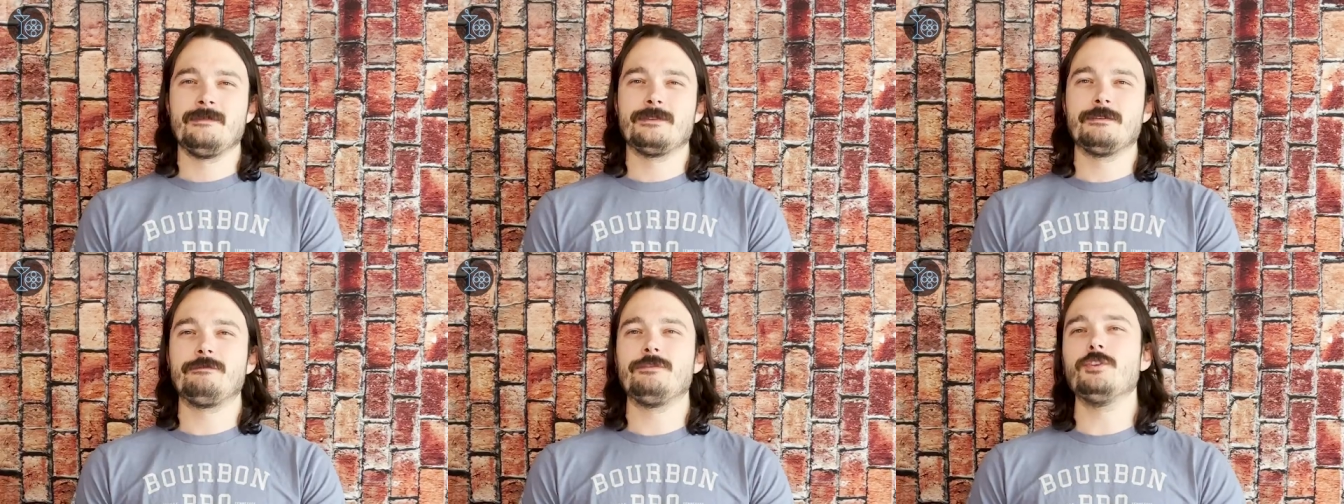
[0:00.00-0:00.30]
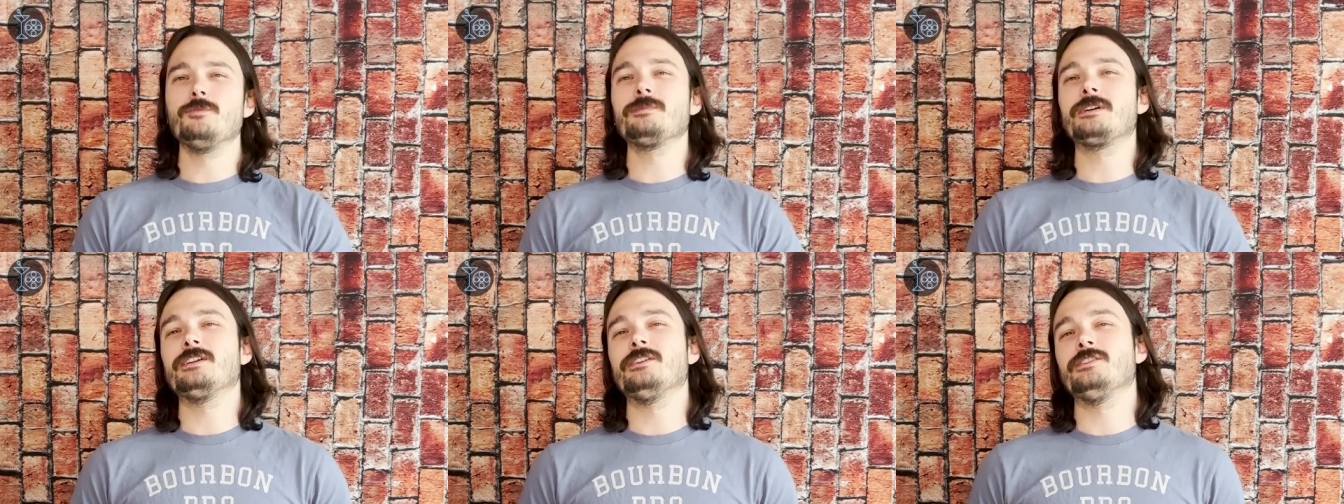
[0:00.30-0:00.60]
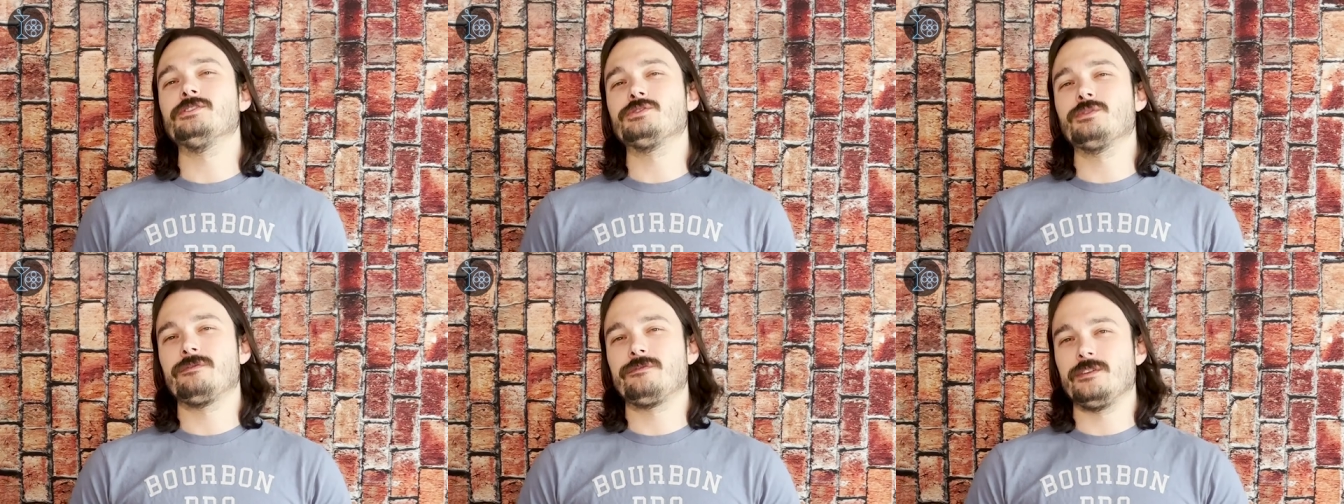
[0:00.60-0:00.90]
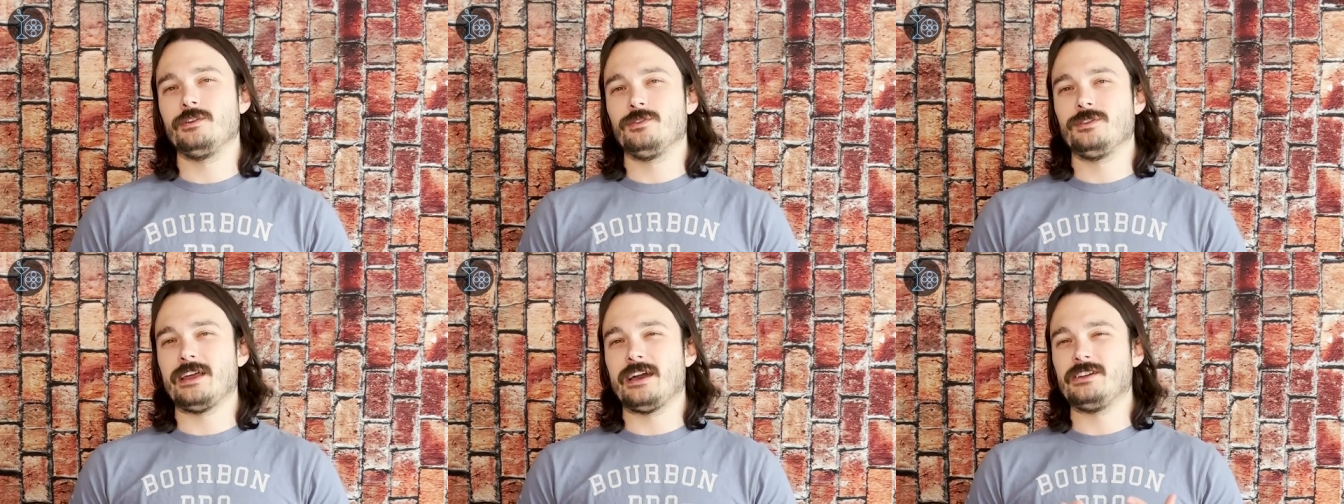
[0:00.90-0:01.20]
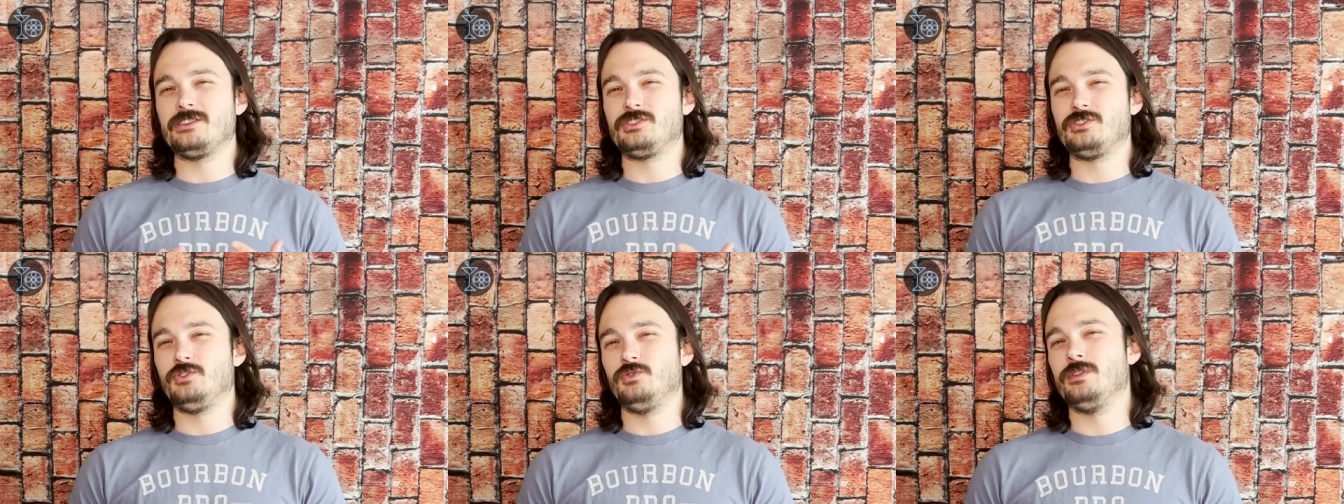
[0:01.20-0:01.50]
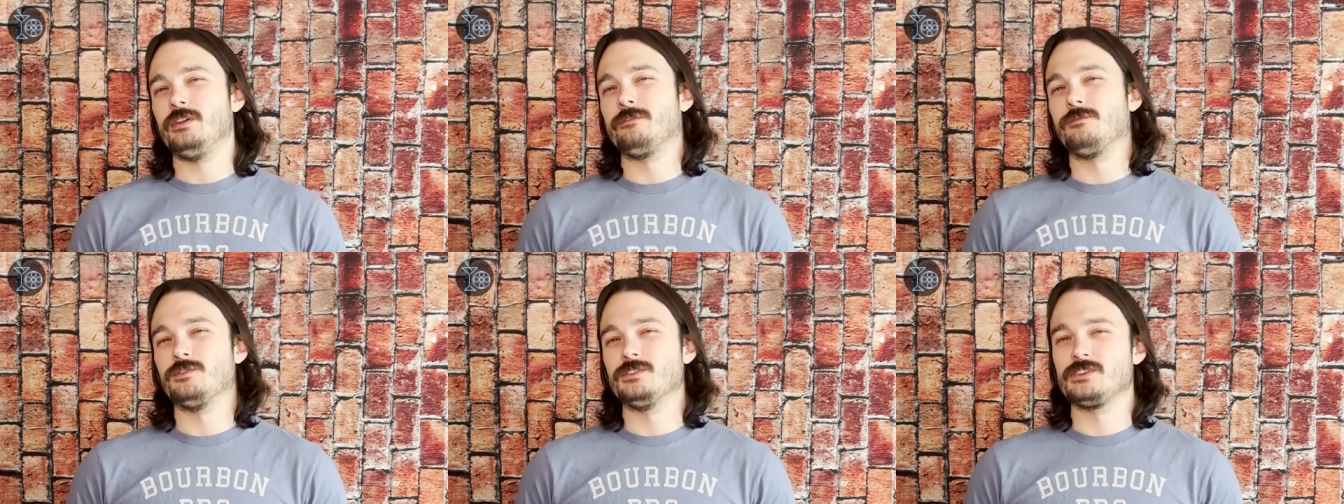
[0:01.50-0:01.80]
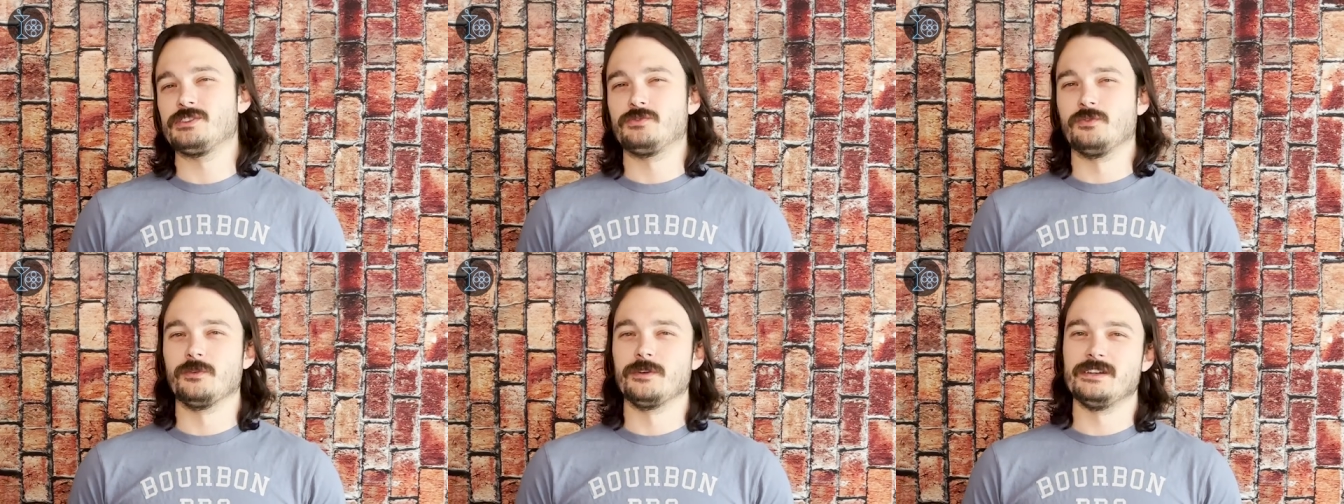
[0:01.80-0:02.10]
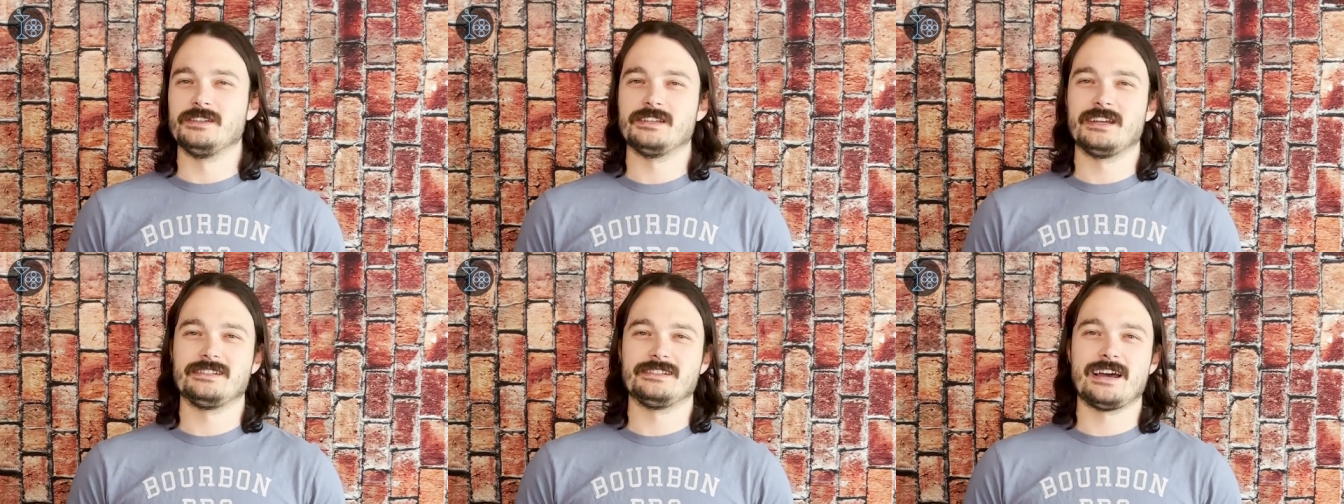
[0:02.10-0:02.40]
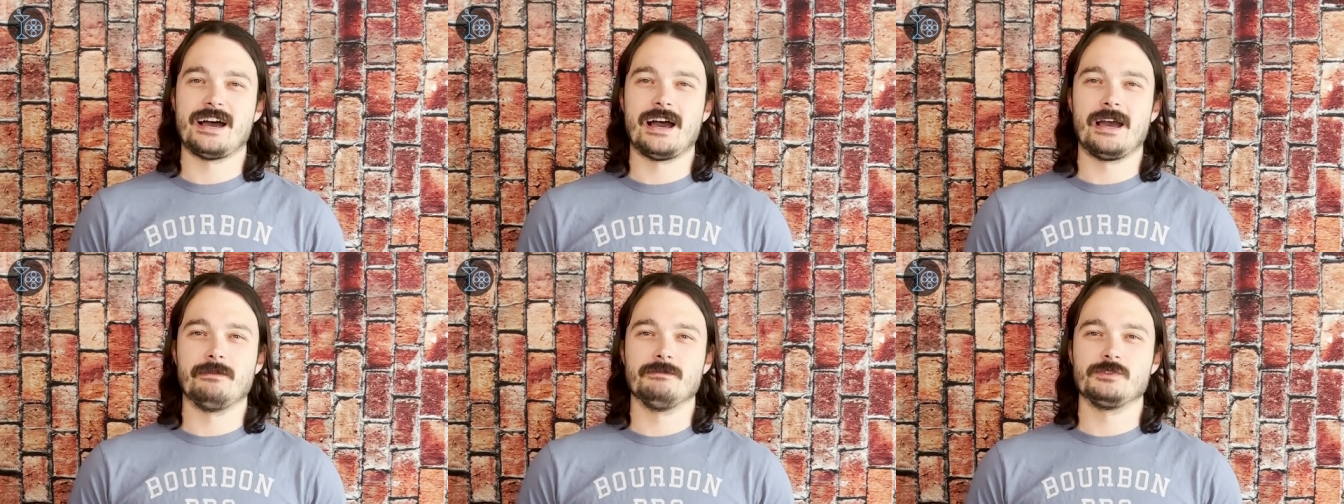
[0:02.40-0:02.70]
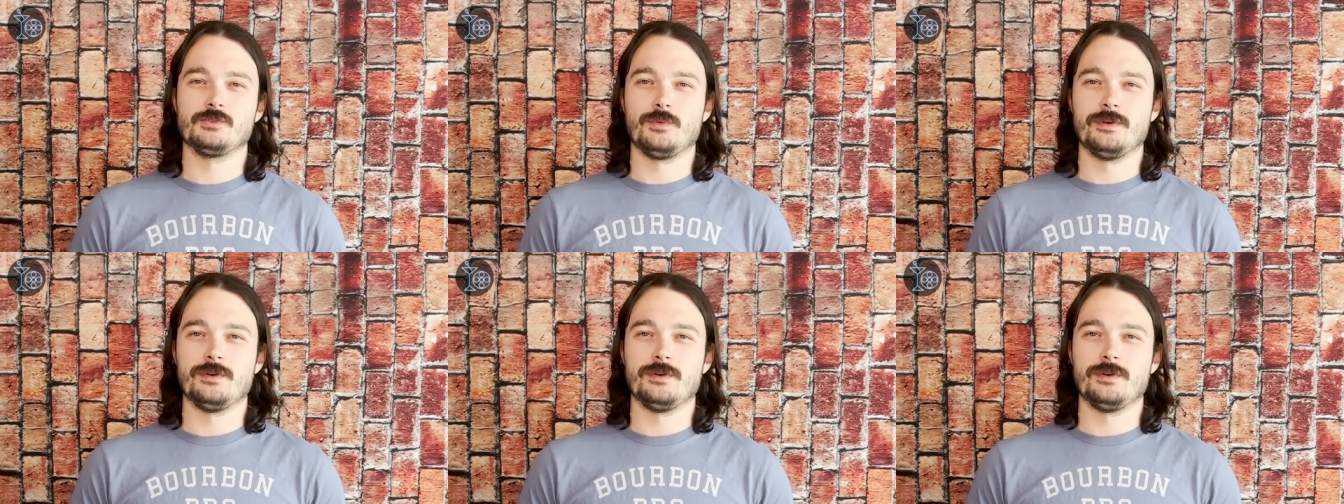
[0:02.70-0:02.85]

The film can also feel like two different stories at times,